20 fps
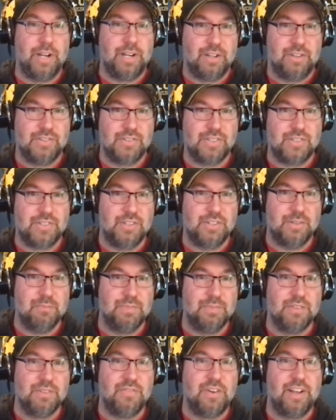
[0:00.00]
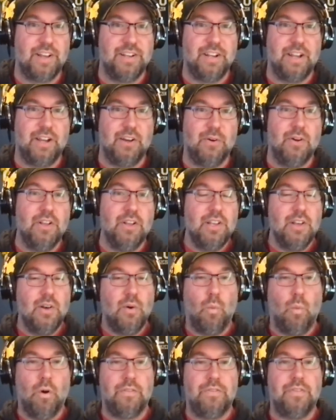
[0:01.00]
system to find out
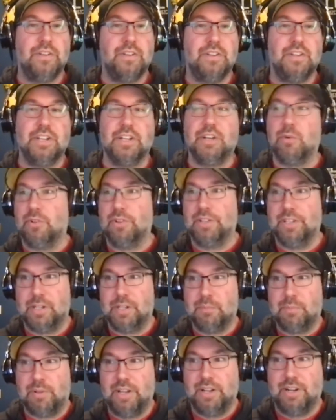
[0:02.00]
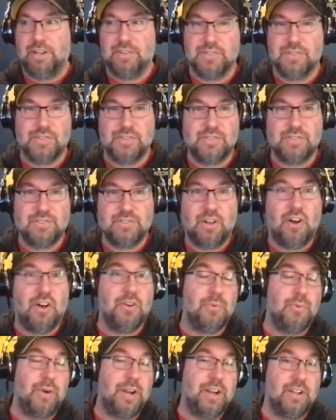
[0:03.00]
what the Negro League players' hall
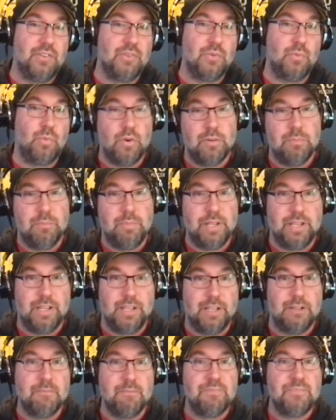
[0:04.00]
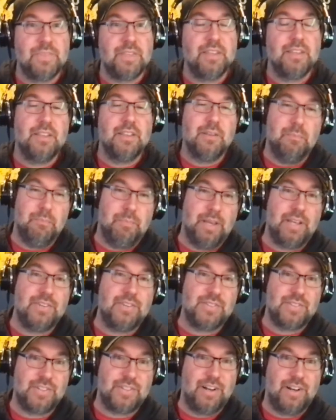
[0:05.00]
ratings would be
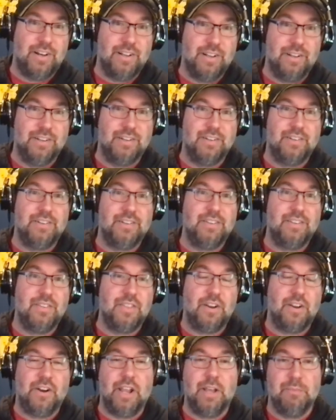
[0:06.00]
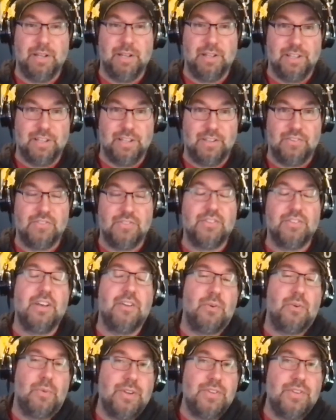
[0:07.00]
based on their MLEs. Now, the
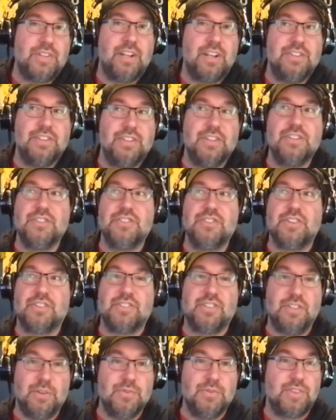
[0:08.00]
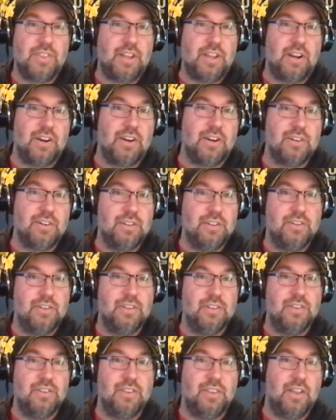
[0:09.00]
reason I didn't just use their
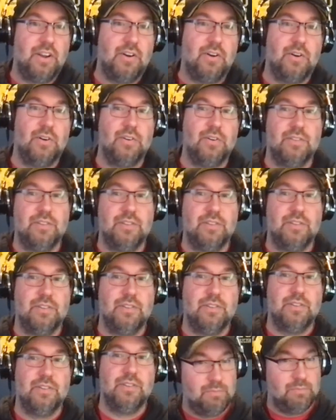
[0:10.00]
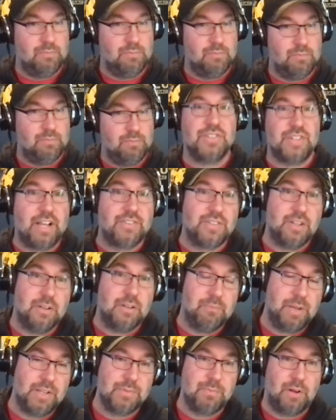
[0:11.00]
their uh, their stats on
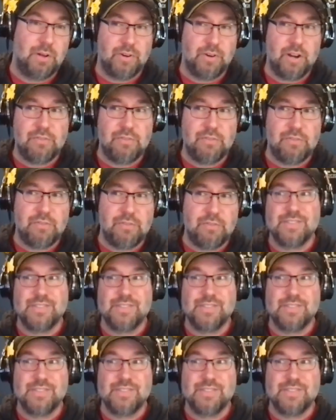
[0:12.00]
baseball reference